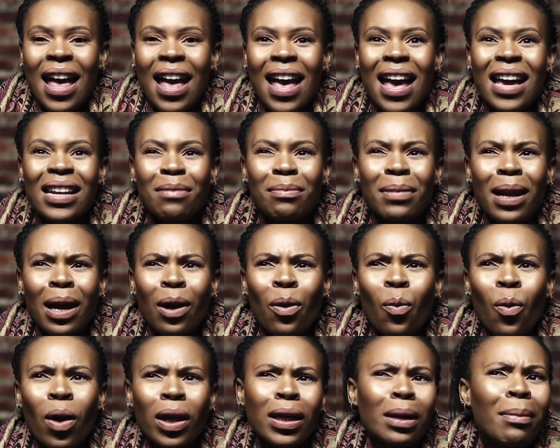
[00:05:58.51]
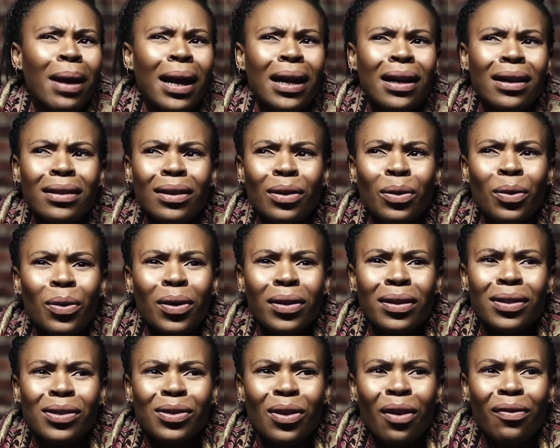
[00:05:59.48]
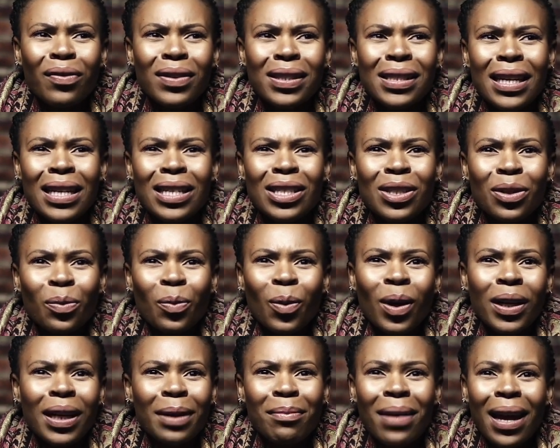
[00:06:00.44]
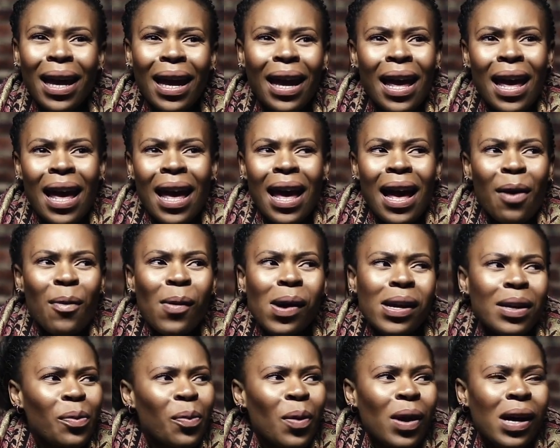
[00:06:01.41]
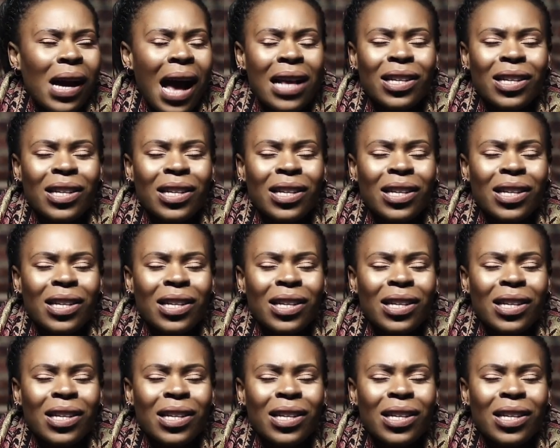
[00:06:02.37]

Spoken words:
And I'm like, what am I gonna call this conversation? I